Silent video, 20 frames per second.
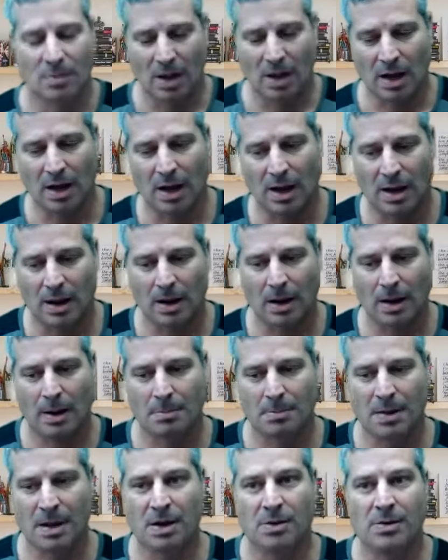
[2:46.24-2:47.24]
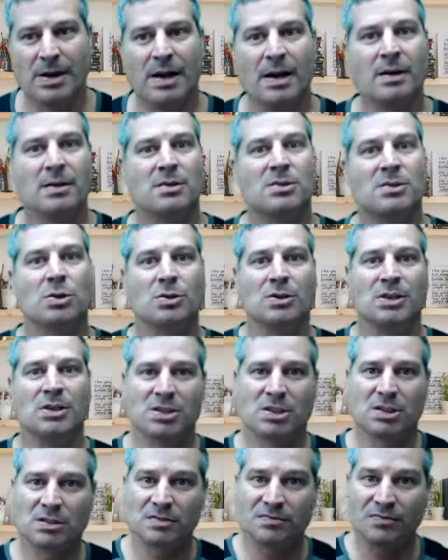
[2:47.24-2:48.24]
area. So
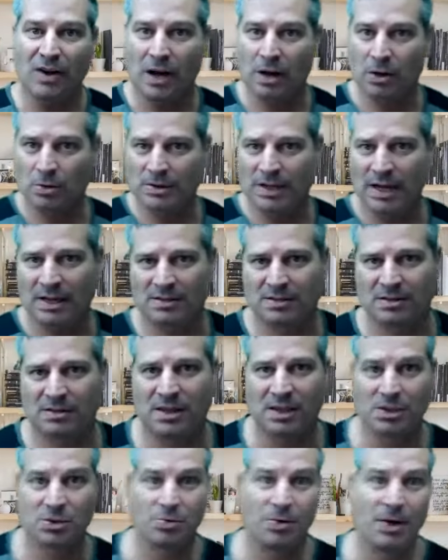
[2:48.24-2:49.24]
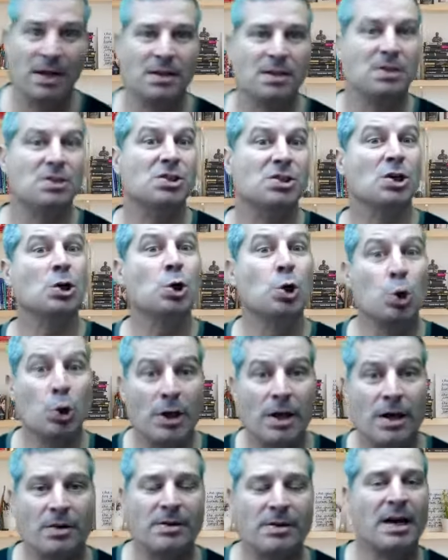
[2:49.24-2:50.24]
this is follow that trend. It's a good
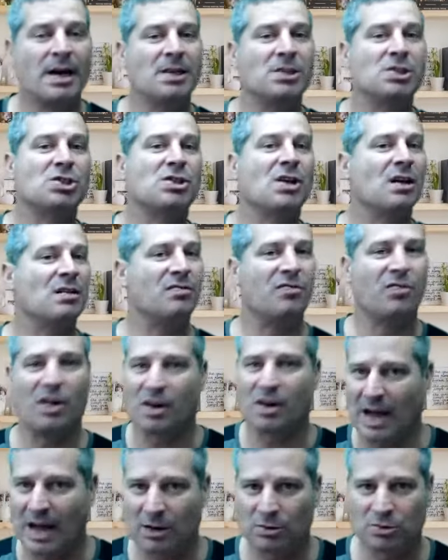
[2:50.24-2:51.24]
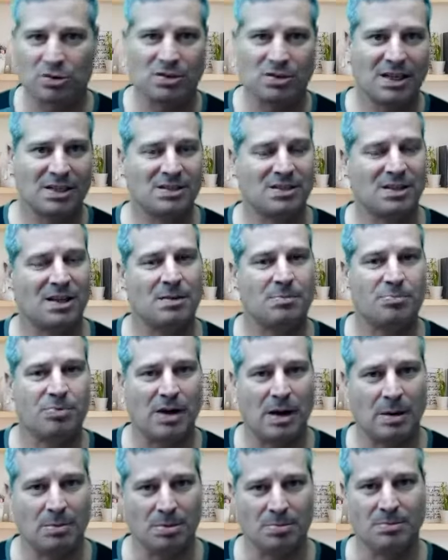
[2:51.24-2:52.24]
area. It's not far out, but that's not a
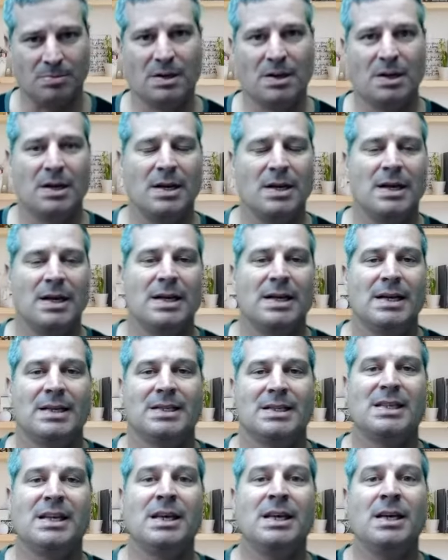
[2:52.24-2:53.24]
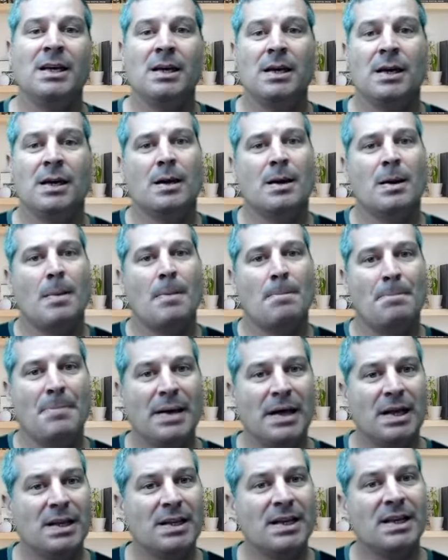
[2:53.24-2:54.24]
problem. The
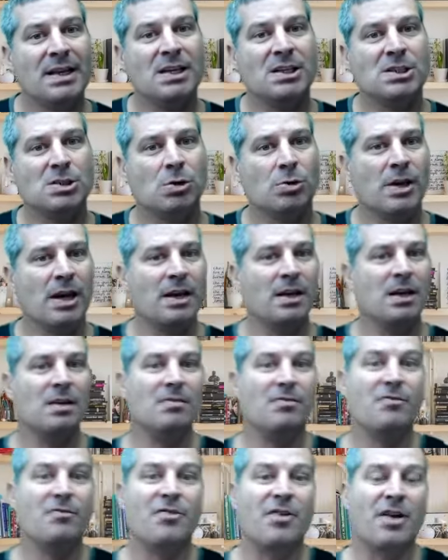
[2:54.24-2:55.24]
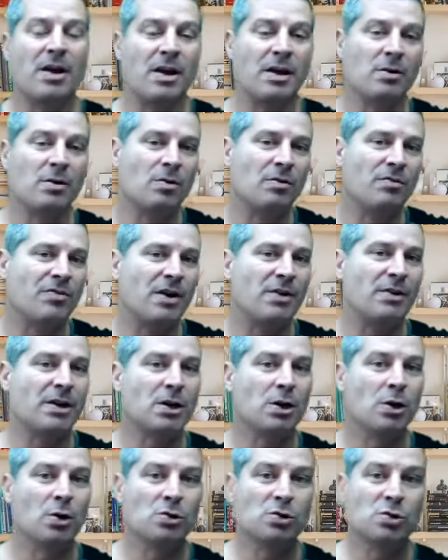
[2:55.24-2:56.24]
building is located very
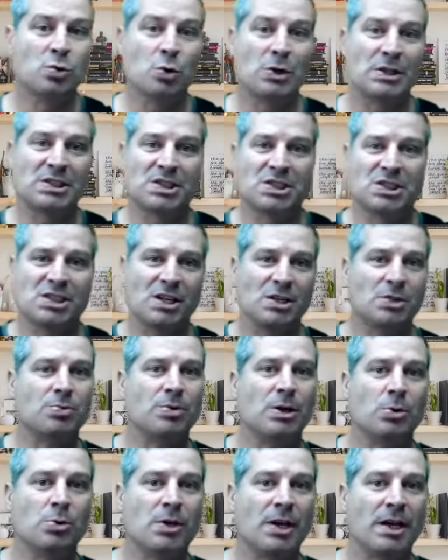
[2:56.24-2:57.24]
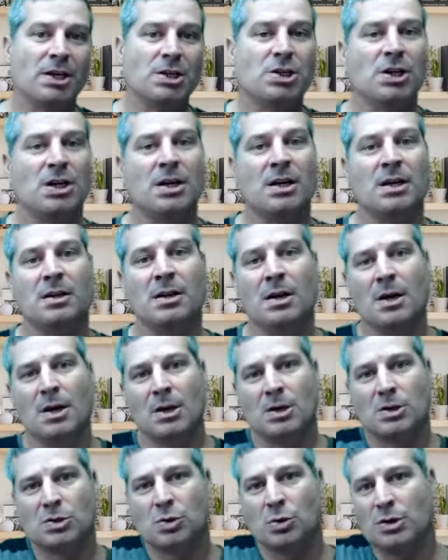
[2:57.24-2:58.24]
close to a central location.
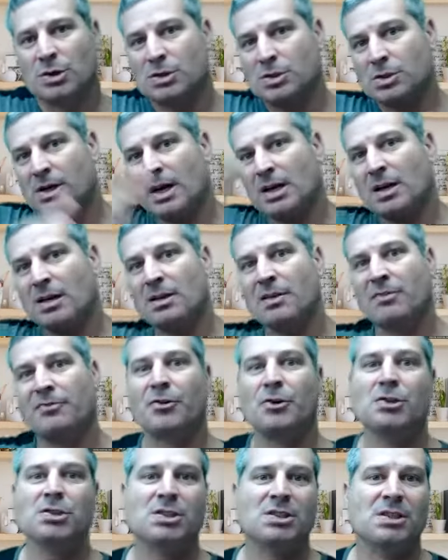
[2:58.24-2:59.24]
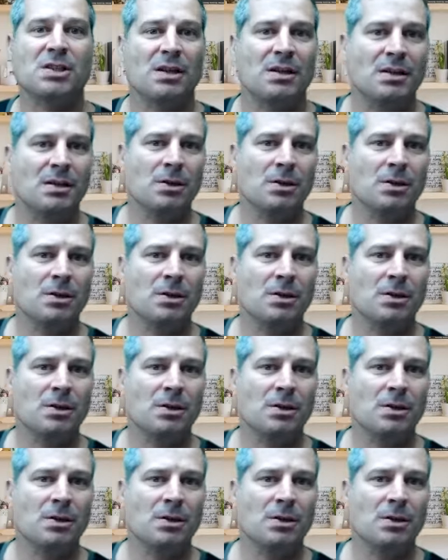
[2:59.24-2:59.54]
So it's kind of the first,